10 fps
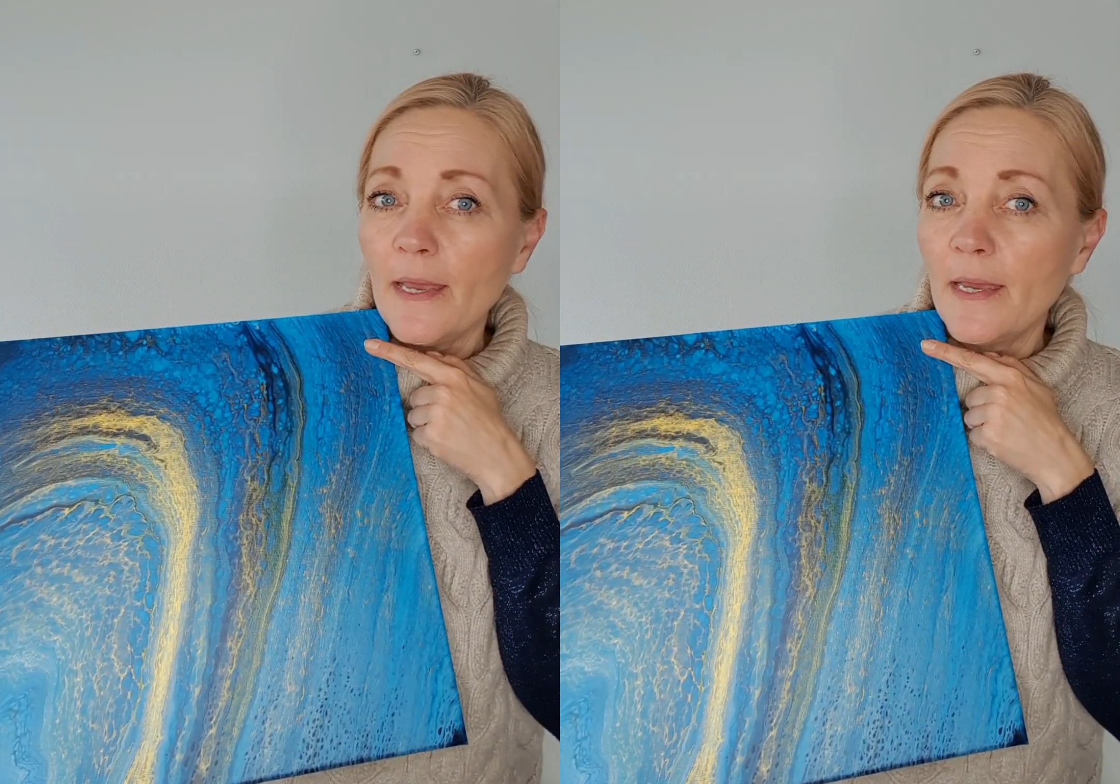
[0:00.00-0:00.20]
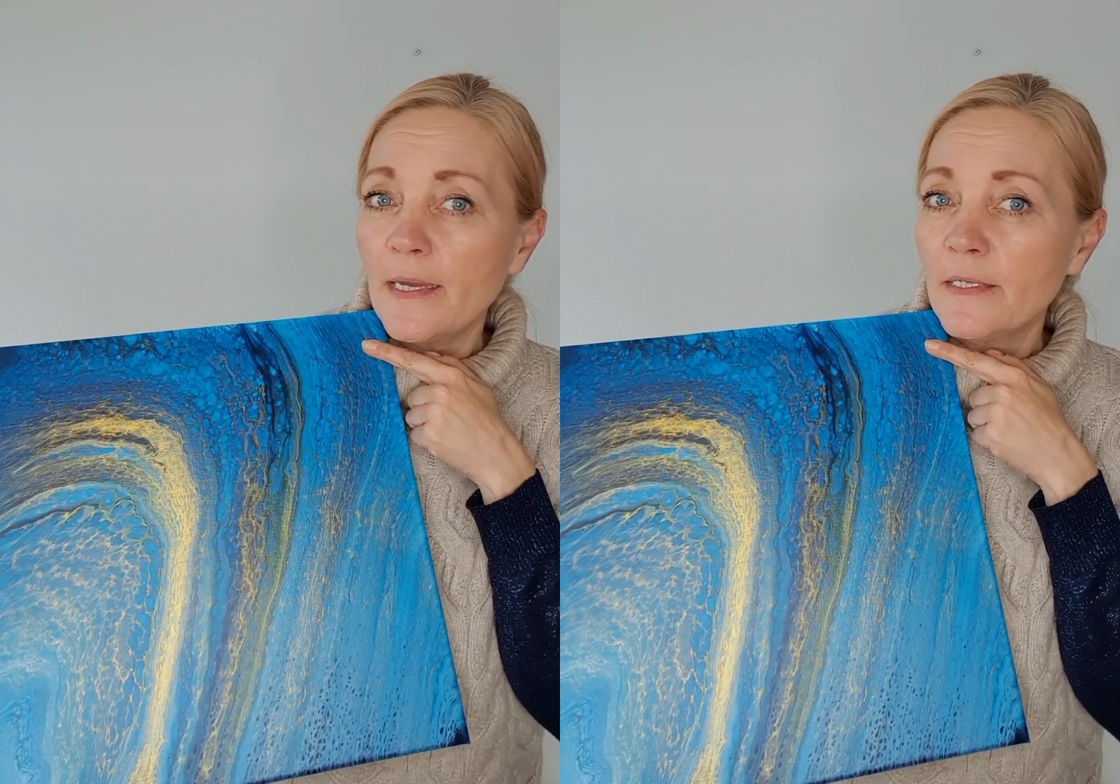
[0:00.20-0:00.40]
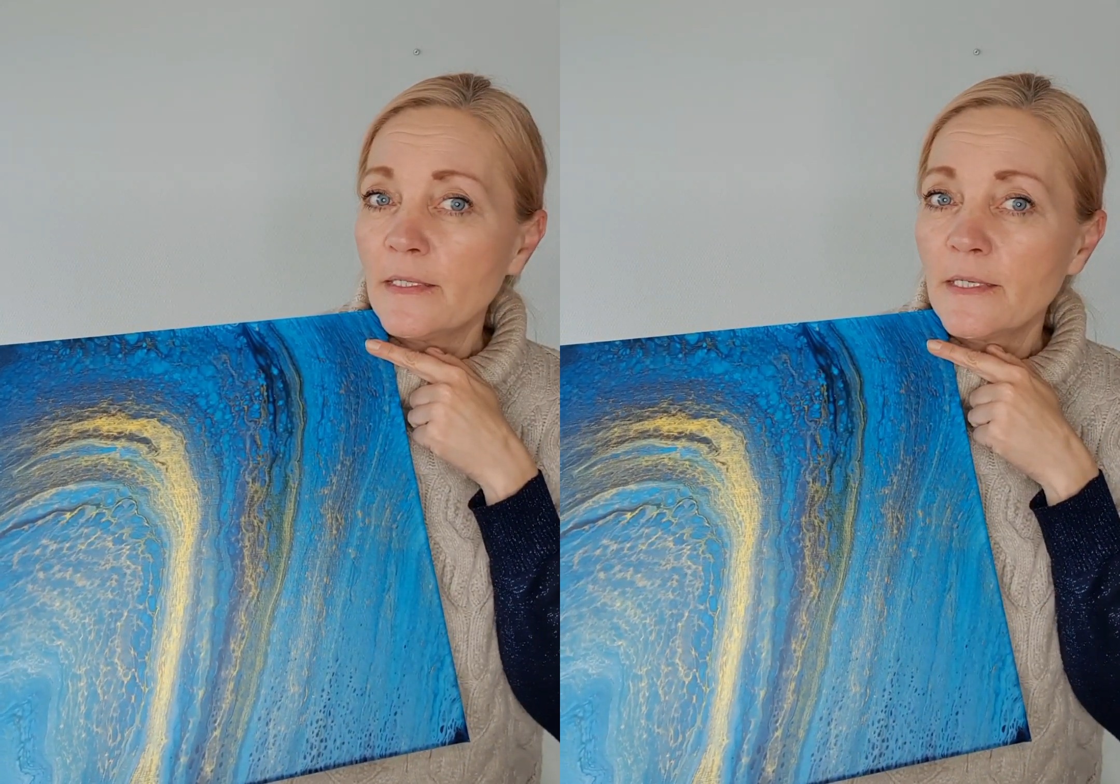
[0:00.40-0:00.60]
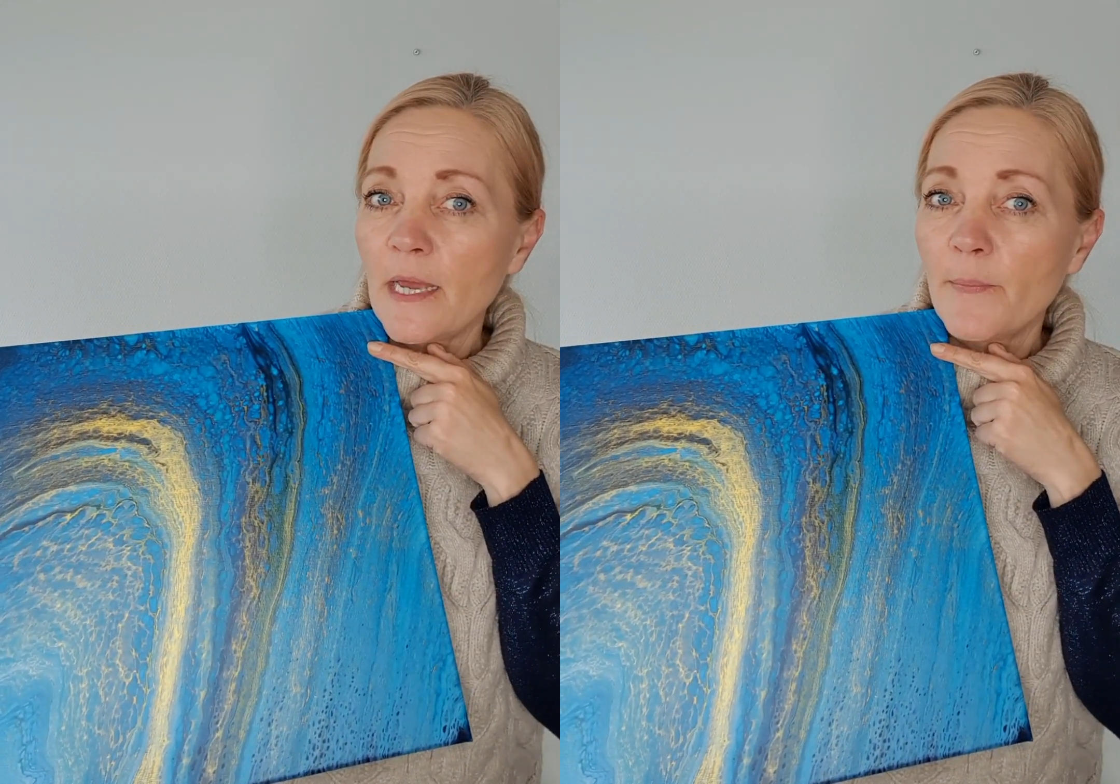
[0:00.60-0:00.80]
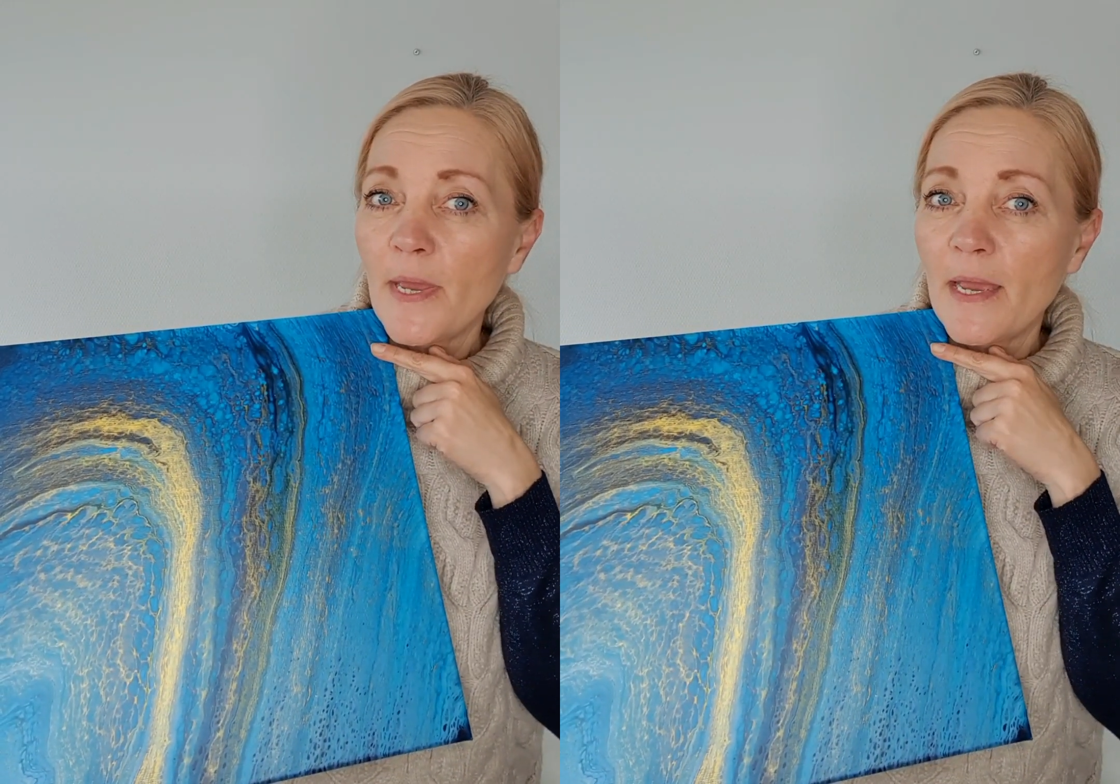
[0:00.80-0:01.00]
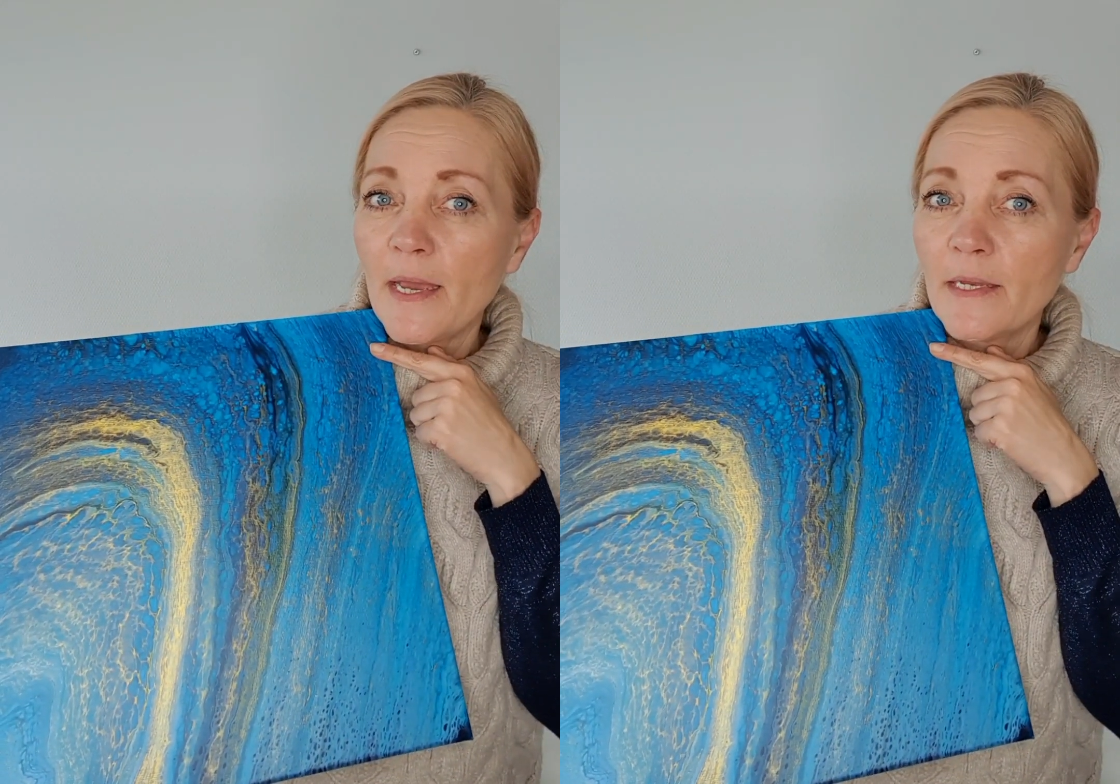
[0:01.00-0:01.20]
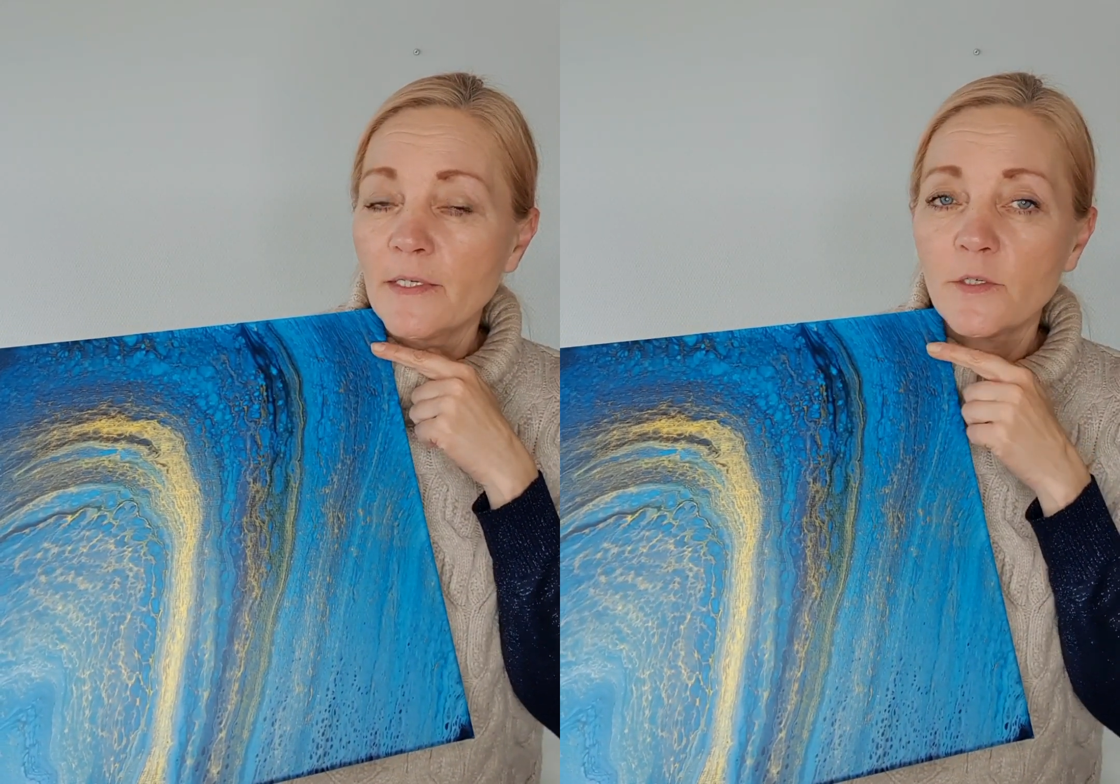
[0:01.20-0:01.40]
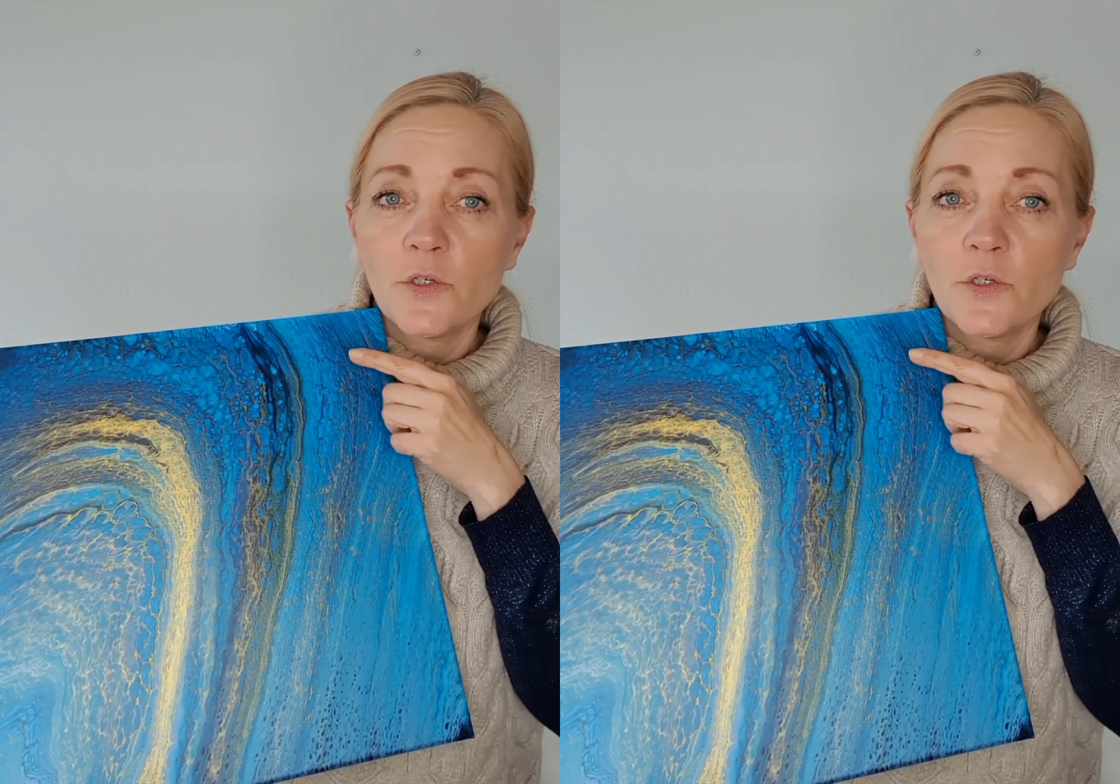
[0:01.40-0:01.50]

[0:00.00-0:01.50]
and I've had